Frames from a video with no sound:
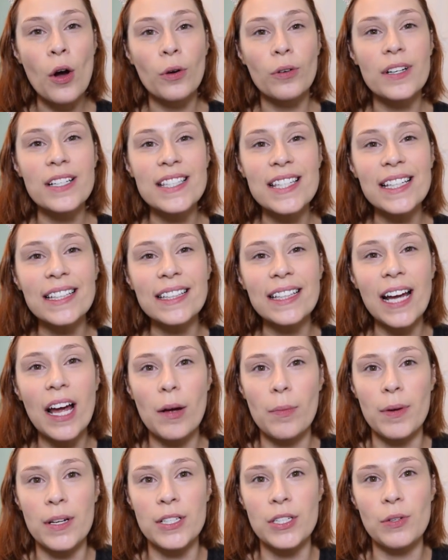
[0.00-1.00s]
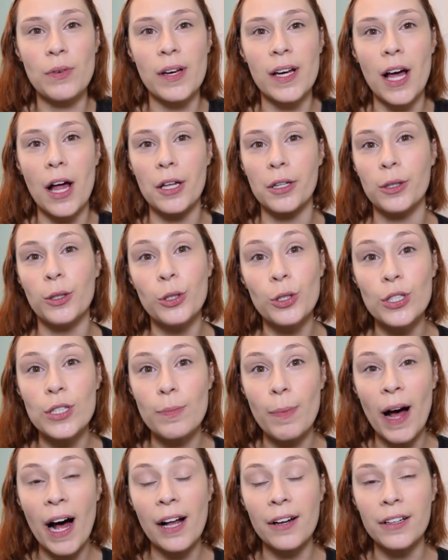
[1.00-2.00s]
Recently I've been doing a loose
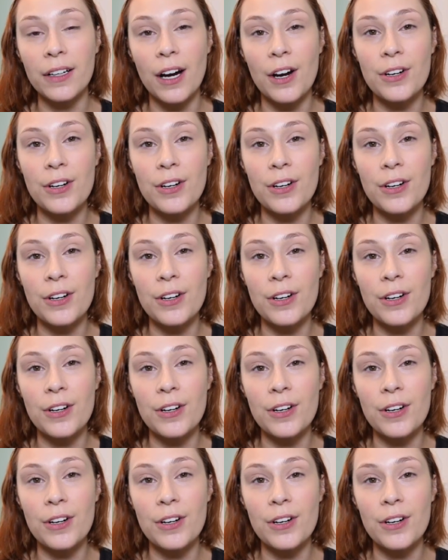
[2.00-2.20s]
powder